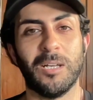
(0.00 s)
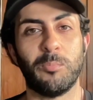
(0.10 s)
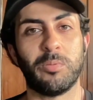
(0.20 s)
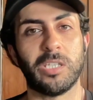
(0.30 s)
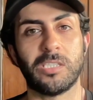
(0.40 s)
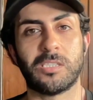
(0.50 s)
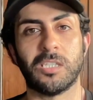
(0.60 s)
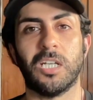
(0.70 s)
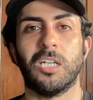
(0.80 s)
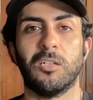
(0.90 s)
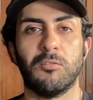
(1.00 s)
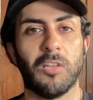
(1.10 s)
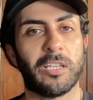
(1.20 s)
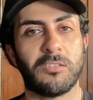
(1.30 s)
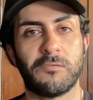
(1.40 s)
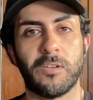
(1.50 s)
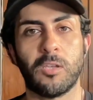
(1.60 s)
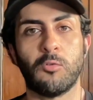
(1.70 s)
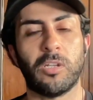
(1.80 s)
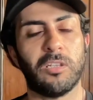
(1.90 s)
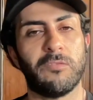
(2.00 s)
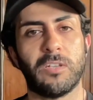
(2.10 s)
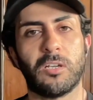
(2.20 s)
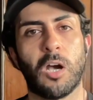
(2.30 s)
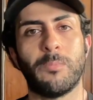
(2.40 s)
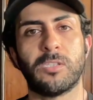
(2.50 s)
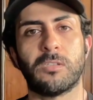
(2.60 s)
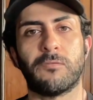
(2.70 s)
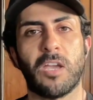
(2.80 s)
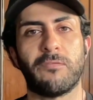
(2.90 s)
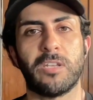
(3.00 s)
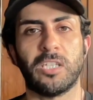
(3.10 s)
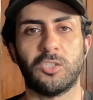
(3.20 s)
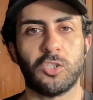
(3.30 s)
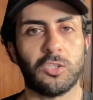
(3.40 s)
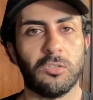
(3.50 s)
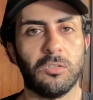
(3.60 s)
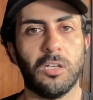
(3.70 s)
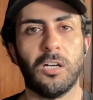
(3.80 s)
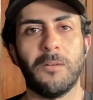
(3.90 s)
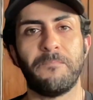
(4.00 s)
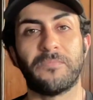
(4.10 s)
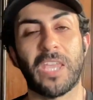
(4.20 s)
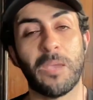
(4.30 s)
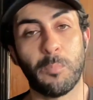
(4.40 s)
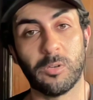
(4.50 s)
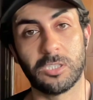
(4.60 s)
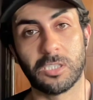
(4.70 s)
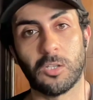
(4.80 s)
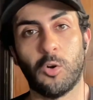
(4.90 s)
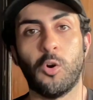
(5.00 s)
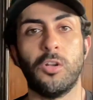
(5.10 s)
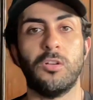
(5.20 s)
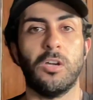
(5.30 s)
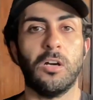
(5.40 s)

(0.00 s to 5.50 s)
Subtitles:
please like this video and leave any comments if you have any additional input on